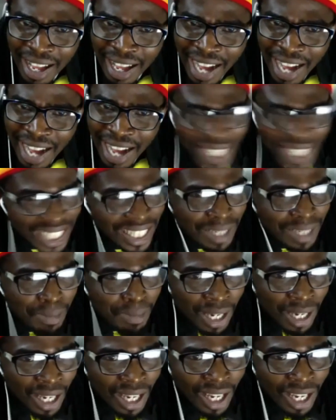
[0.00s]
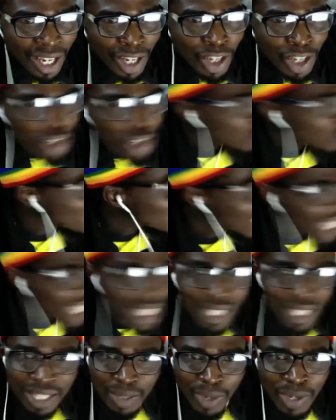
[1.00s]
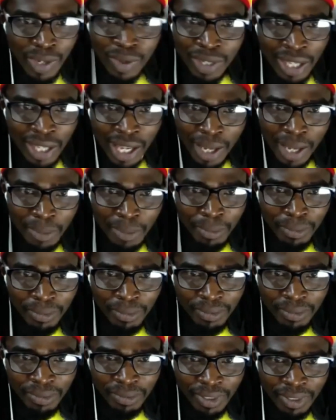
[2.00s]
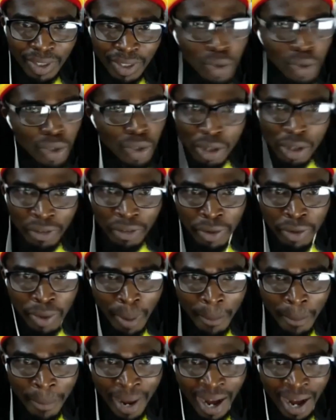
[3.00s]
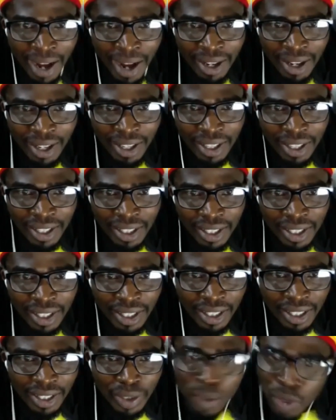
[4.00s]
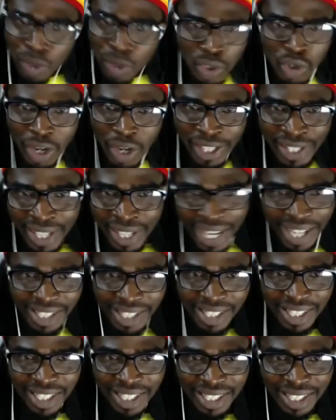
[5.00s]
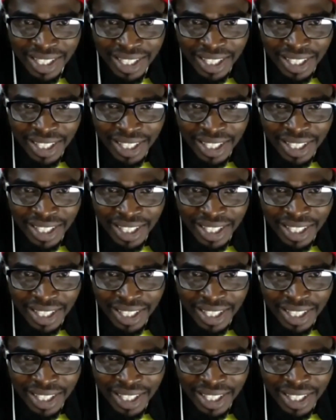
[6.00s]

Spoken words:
Are you getting me? You wrote it when you came. You wrote your phone number. You wrote your address.